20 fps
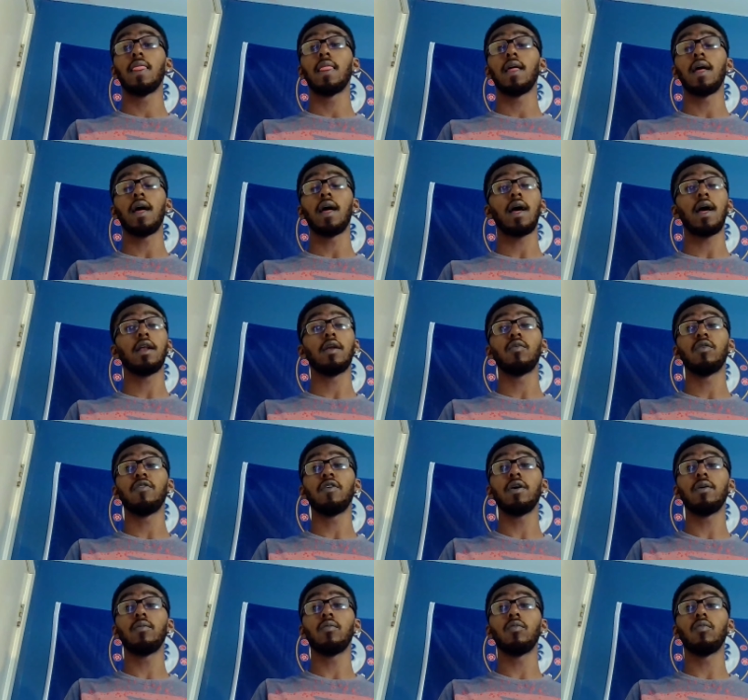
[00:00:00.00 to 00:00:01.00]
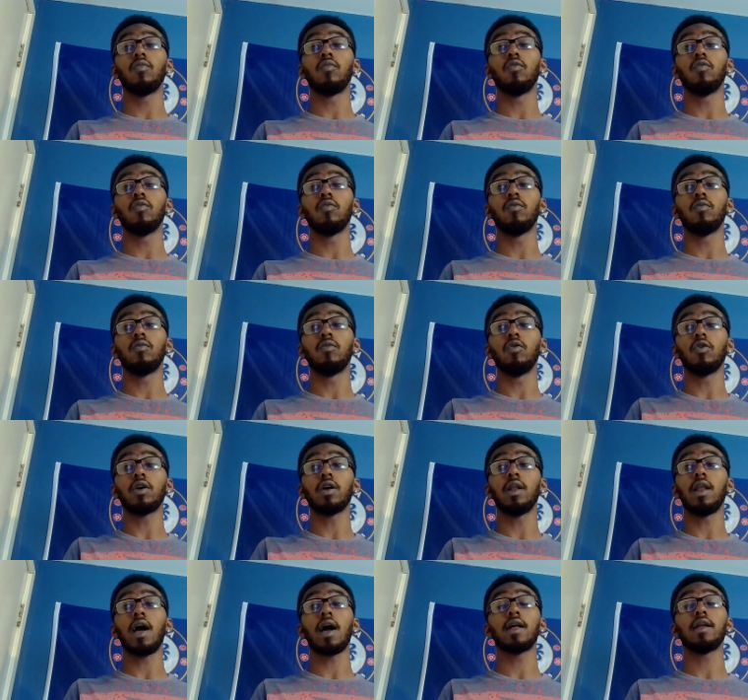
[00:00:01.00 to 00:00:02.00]
And with him
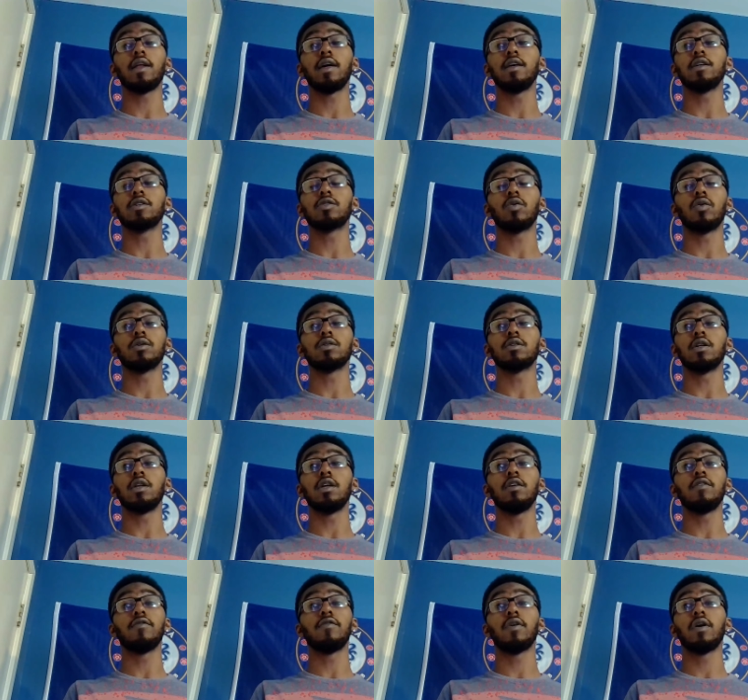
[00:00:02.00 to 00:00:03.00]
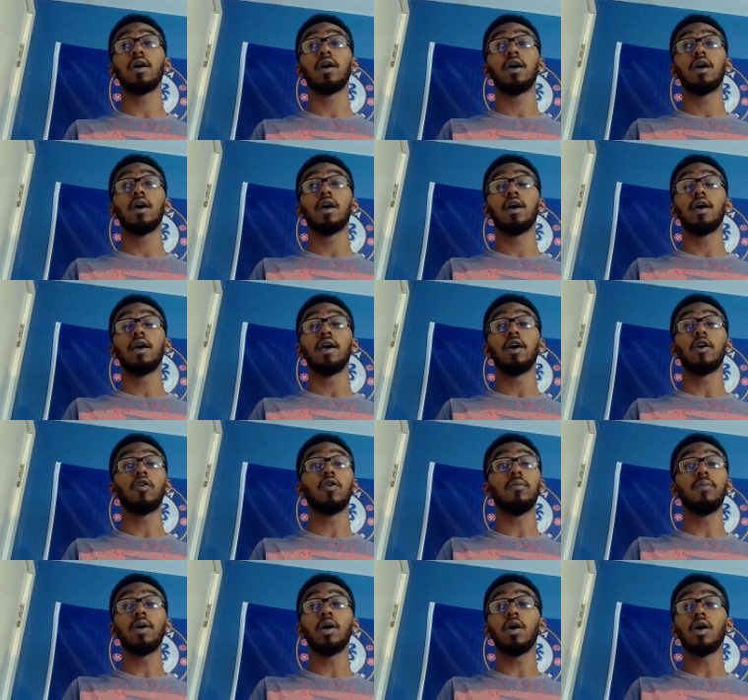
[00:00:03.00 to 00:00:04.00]
looking likely that he's going to leave, it
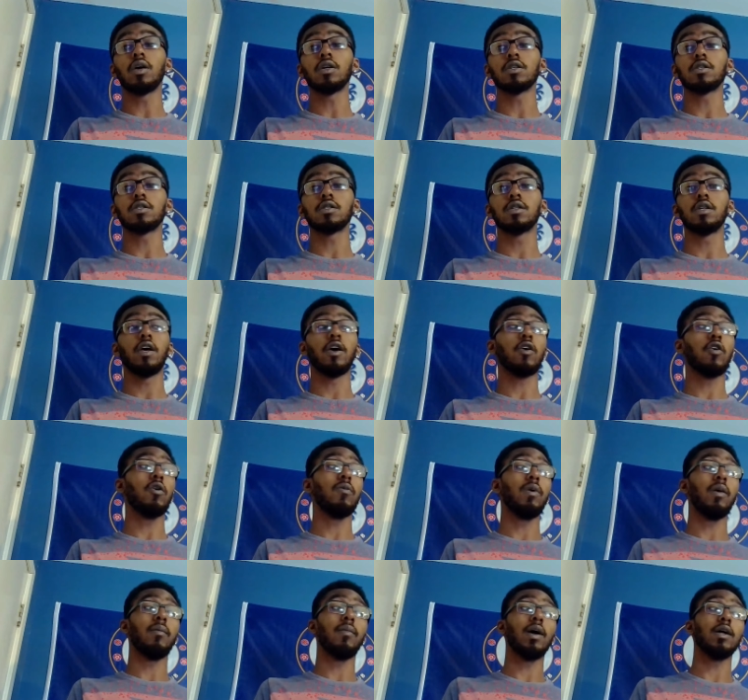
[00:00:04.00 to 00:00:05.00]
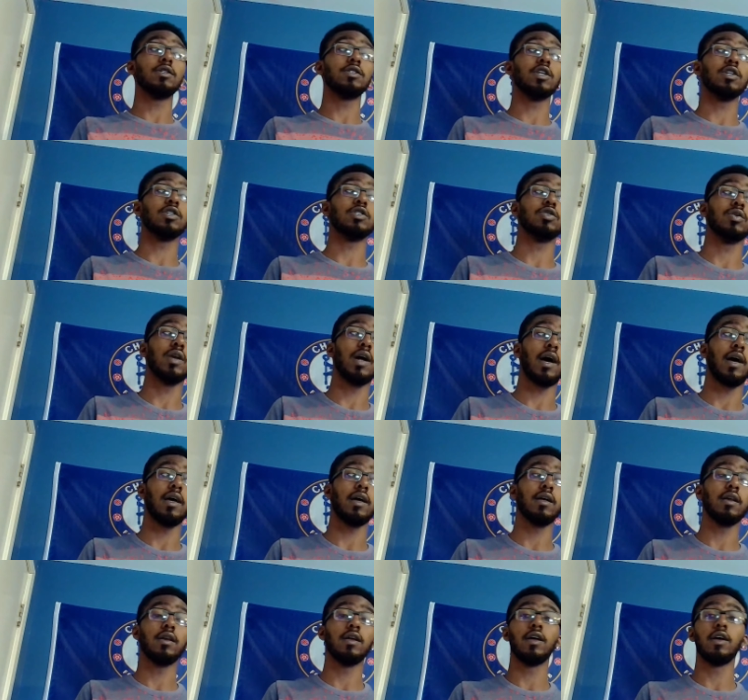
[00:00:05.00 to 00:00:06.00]
could be us, it could be Manchester
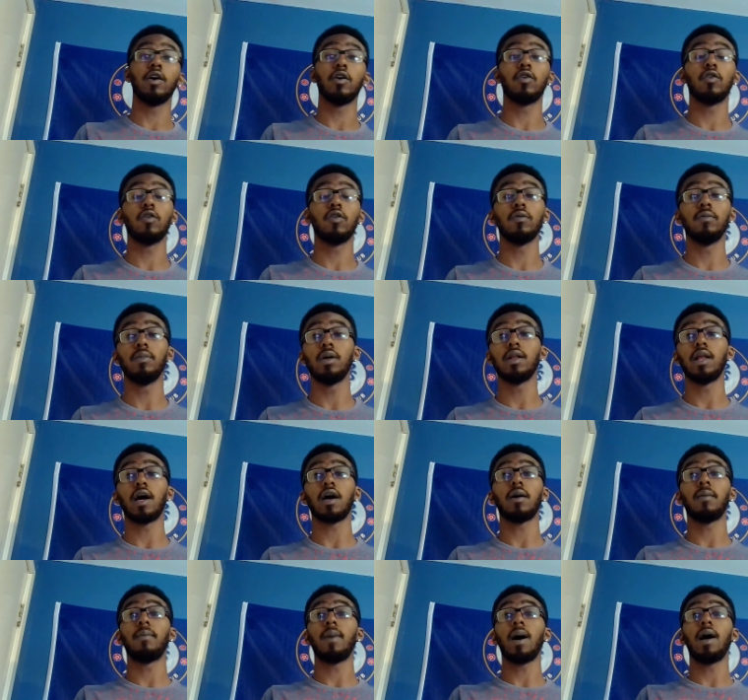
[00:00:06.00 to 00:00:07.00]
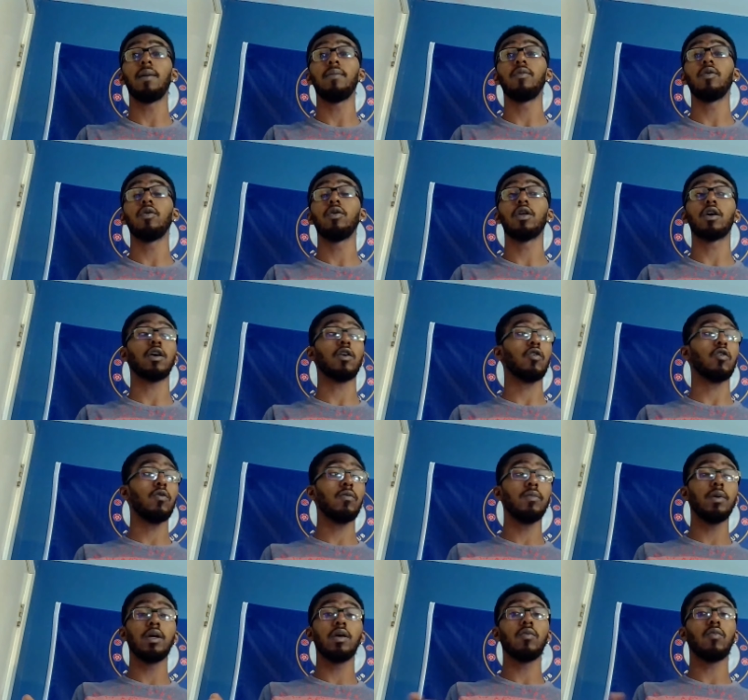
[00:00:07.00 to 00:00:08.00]
United, it could be like a Bayern Munich, it could
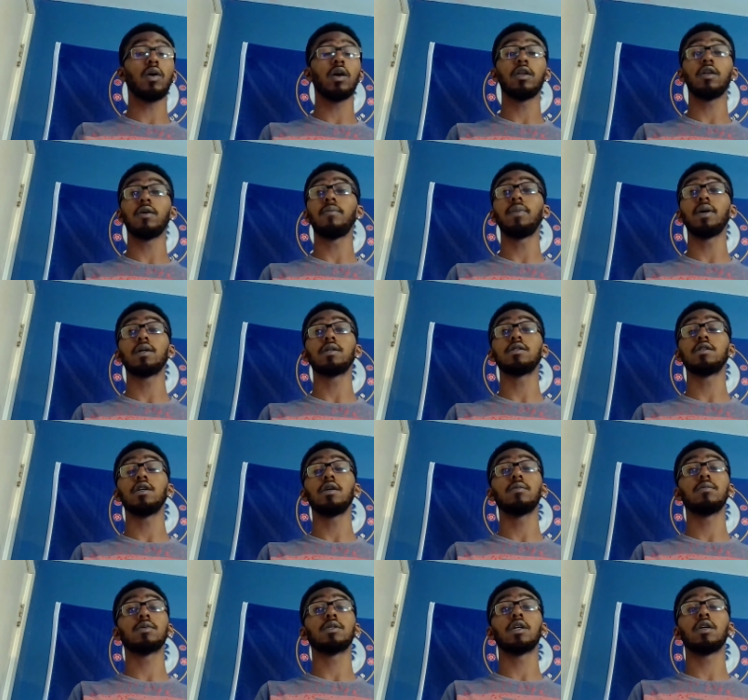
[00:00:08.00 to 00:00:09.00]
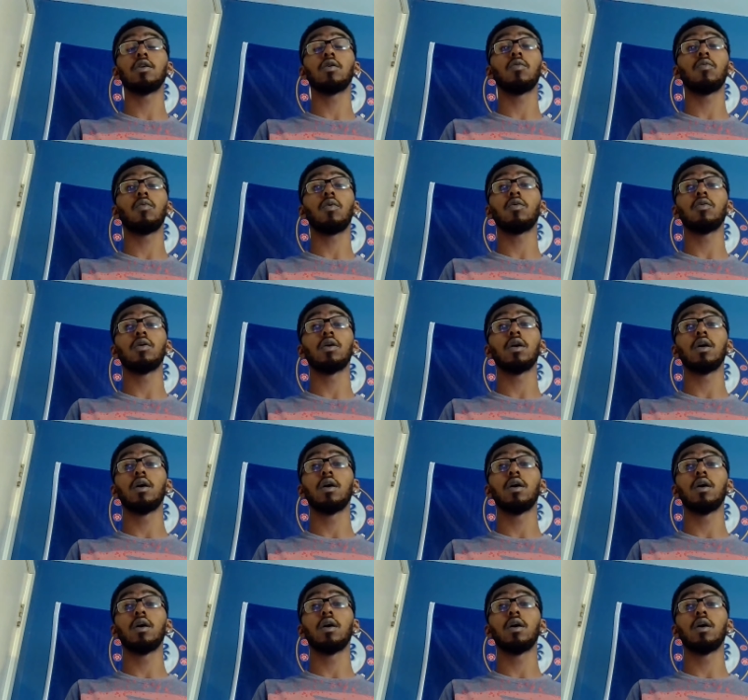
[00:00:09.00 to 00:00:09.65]
be one of the big teams in the world.